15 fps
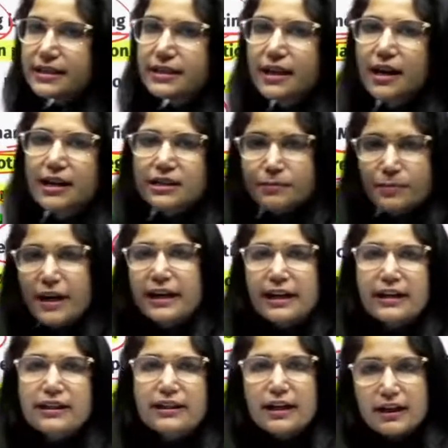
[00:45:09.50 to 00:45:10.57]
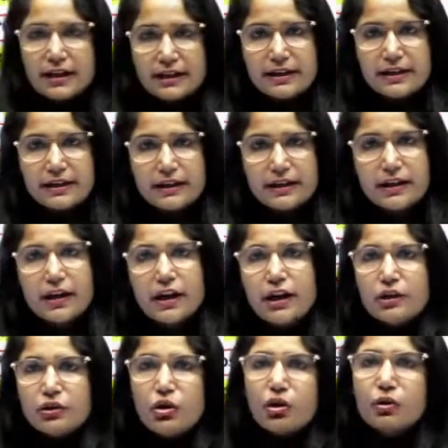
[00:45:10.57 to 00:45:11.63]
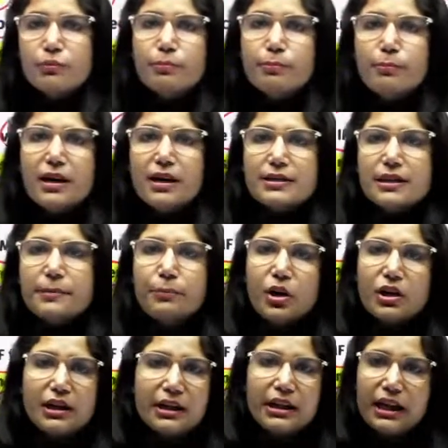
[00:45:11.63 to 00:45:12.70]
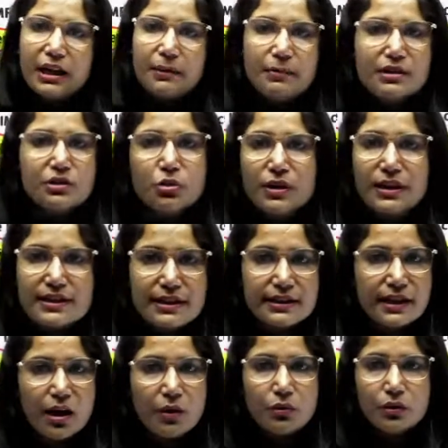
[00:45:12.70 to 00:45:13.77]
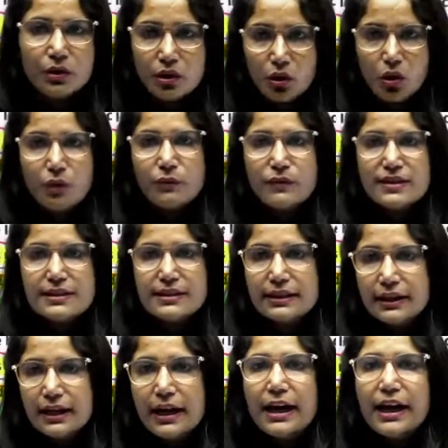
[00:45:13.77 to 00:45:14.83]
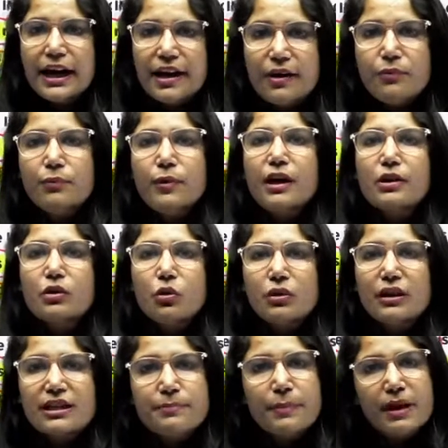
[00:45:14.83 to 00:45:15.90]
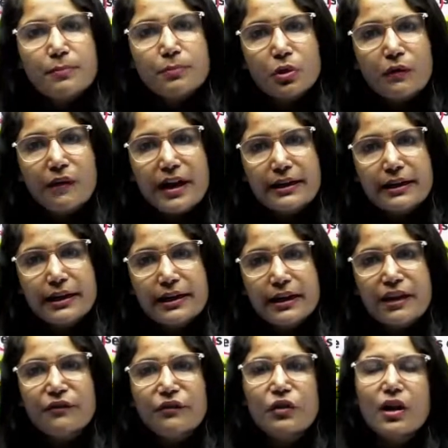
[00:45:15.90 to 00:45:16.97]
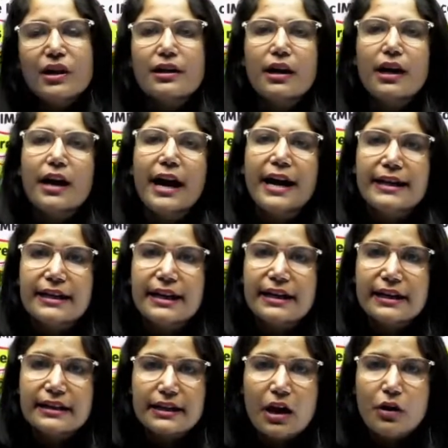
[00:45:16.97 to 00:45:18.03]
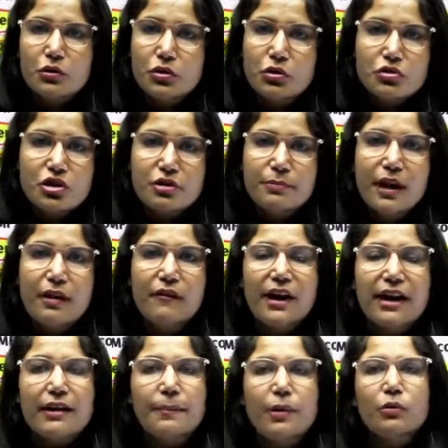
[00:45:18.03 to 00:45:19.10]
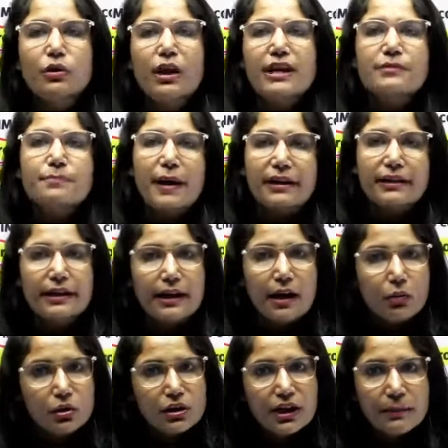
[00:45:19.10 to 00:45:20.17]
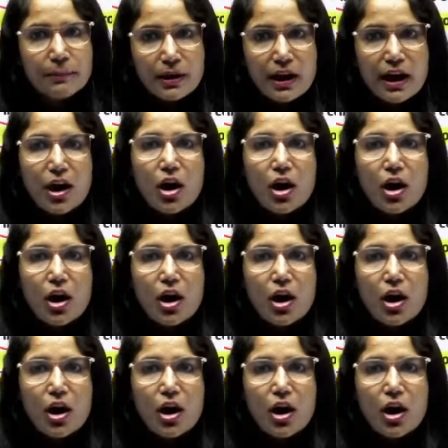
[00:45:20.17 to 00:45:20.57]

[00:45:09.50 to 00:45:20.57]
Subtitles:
is spreading in the country, your most important aim is to ease it down. Obviously, if a loan is being provided, if you are handling it out, you should be aware about the expected outcome,